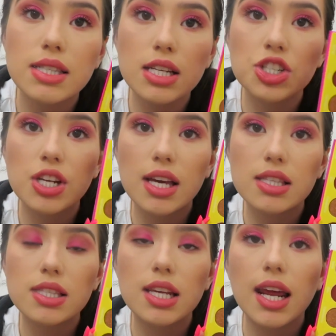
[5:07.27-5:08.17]
6
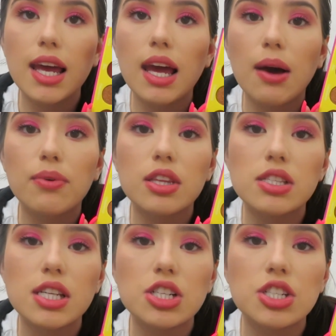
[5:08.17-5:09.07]
shades today, and with
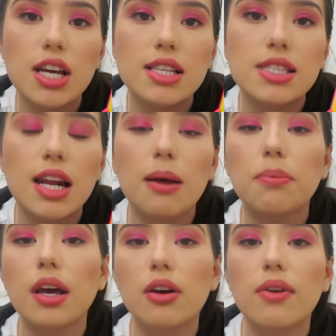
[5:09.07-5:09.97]
the 6 shades that
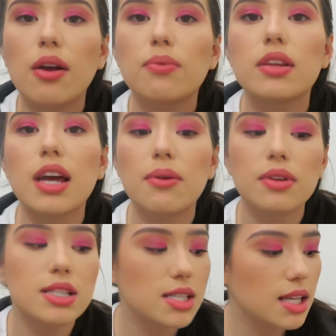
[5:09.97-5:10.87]
I played around with, I
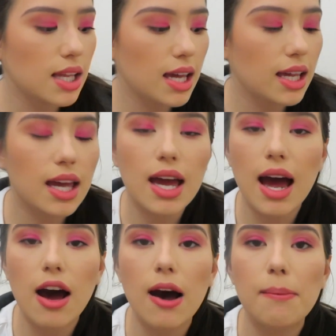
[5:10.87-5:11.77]
really did like it.
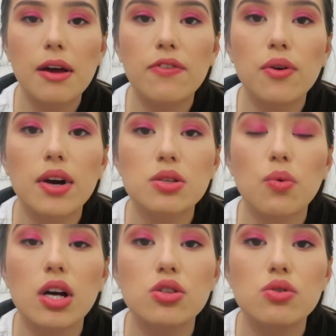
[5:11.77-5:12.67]
If you guys
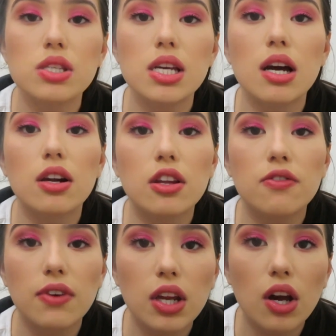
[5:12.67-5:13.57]
want to see
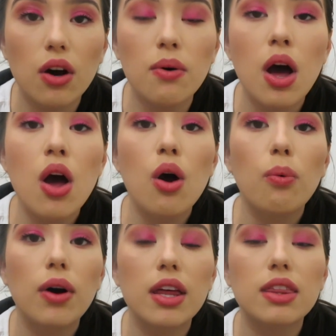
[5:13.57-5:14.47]
another video
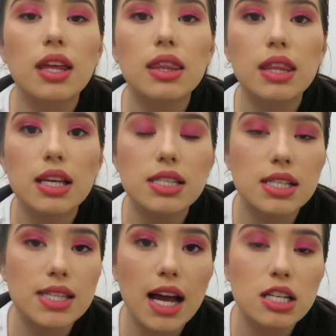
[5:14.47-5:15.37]
with this
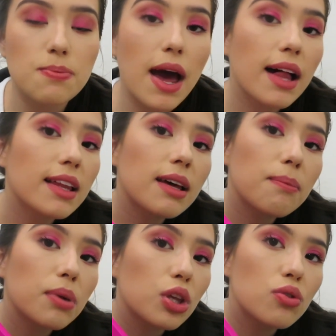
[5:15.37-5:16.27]
exact
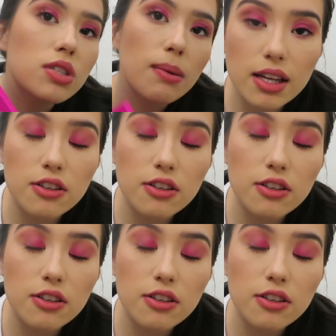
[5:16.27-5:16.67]
palette but using